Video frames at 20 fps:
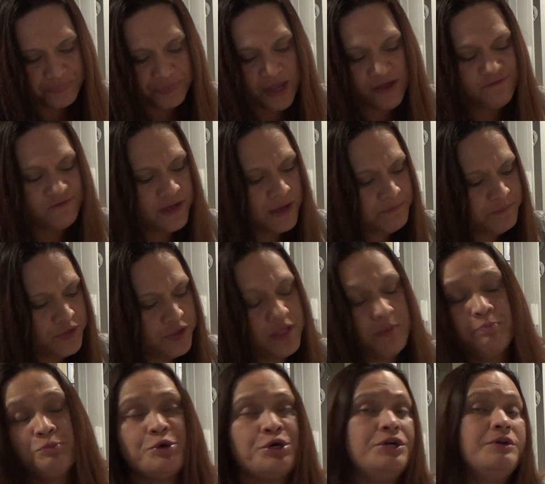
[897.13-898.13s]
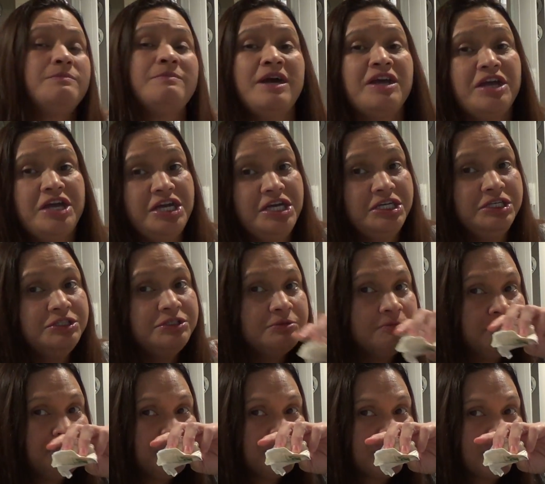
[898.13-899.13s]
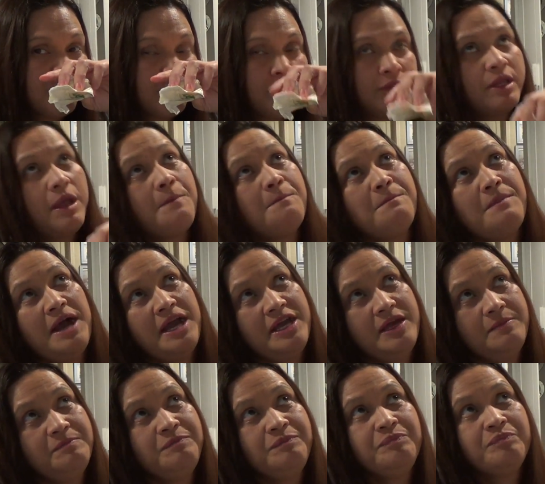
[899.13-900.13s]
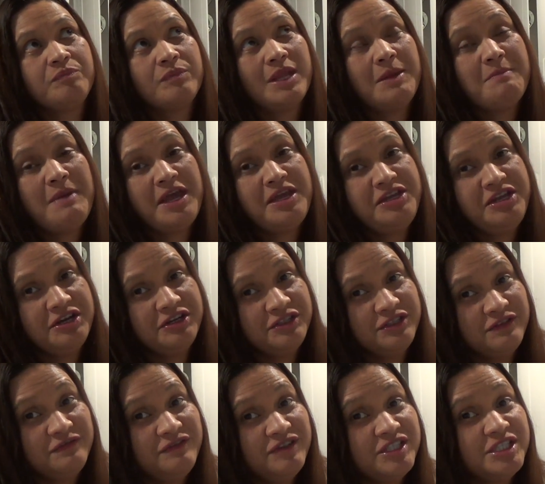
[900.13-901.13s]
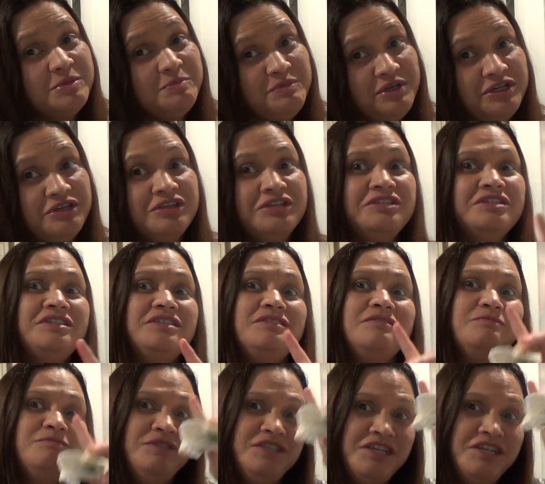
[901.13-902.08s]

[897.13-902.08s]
I've come to the point of my age, my my years of experience